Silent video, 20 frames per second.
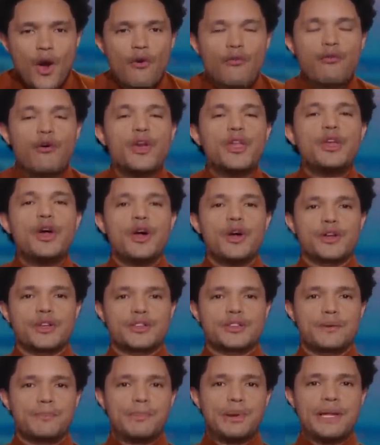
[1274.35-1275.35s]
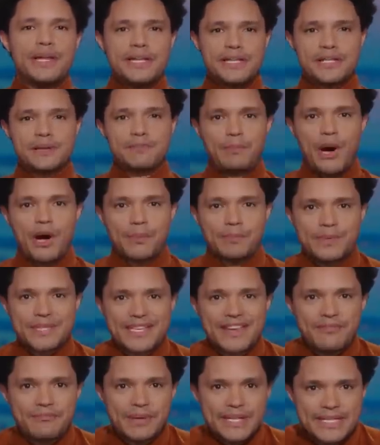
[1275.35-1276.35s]
For years, police
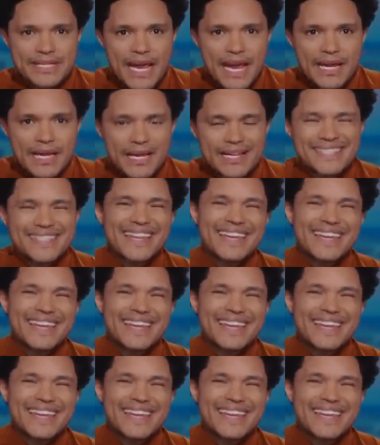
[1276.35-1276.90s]
departments have been telling us